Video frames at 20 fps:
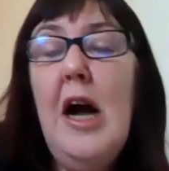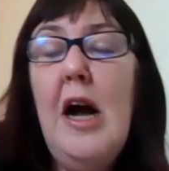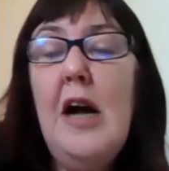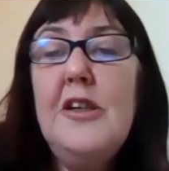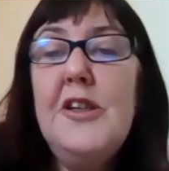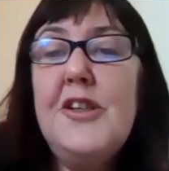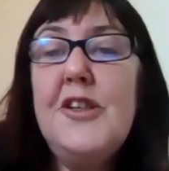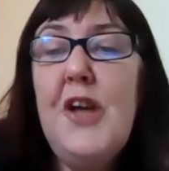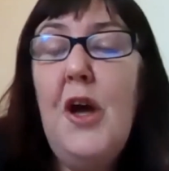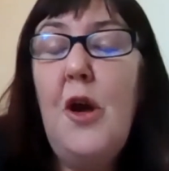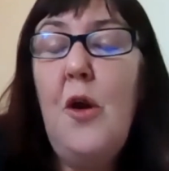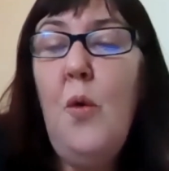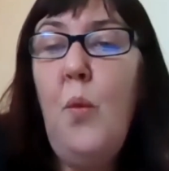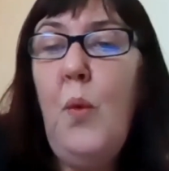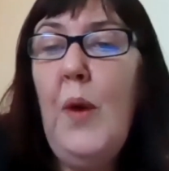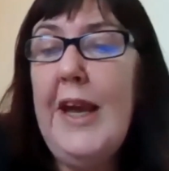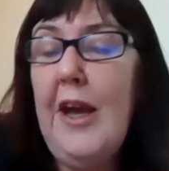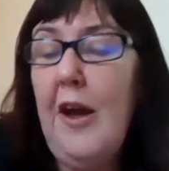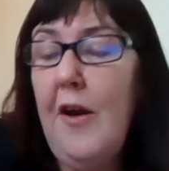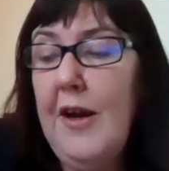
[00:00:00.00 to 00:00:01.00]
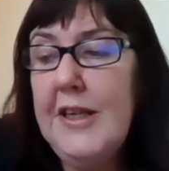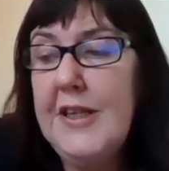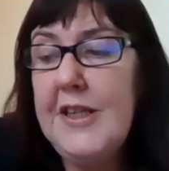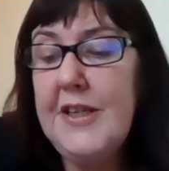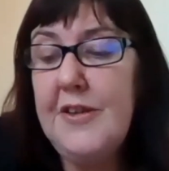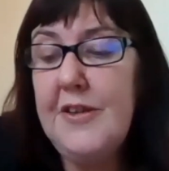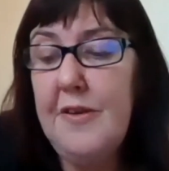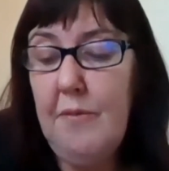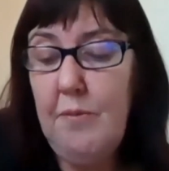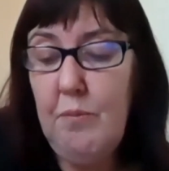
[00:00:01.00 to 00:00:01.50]
So we're going
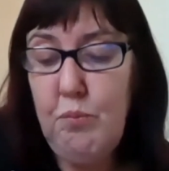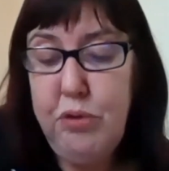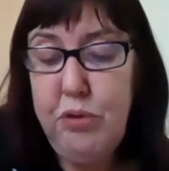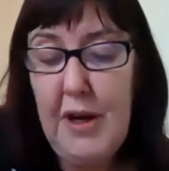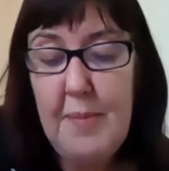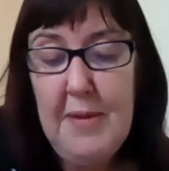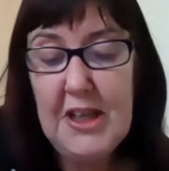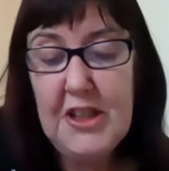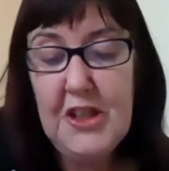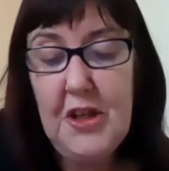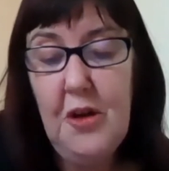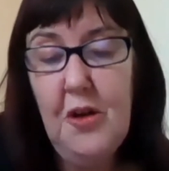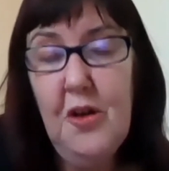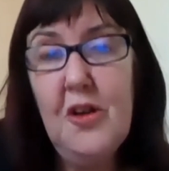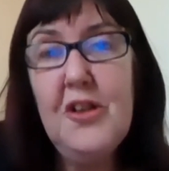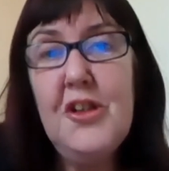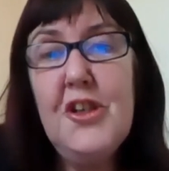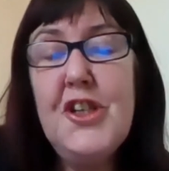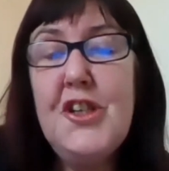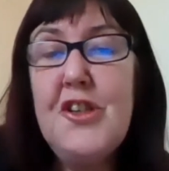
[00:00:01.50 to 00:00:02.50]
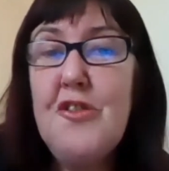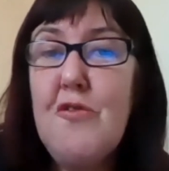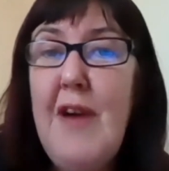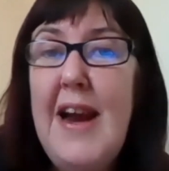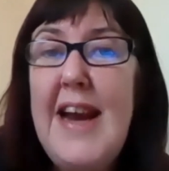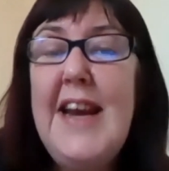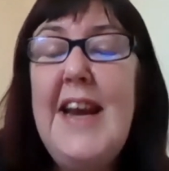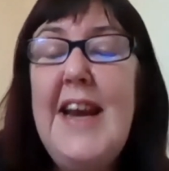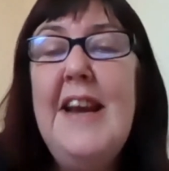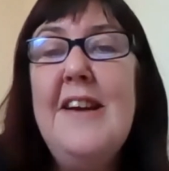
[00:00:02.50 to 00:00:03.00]
to pretty much launch
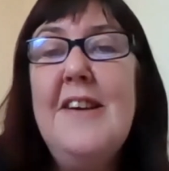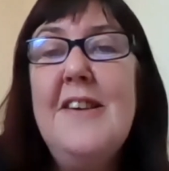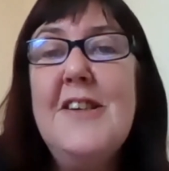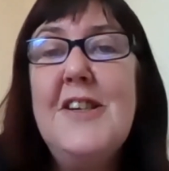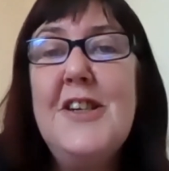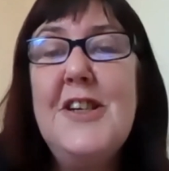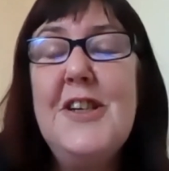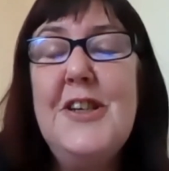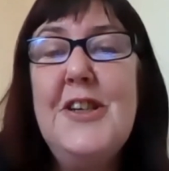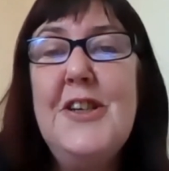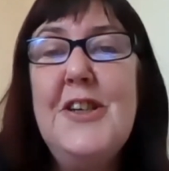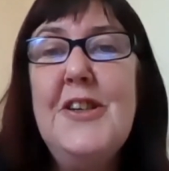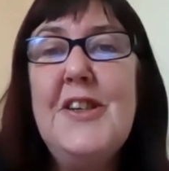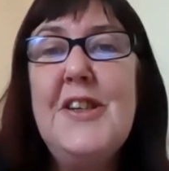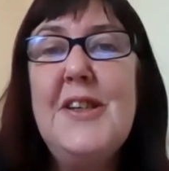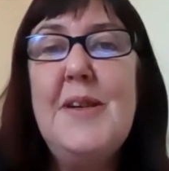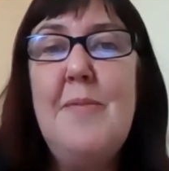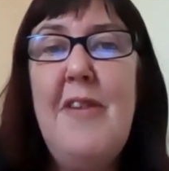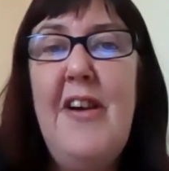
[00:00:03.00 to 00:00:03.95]
straight into some of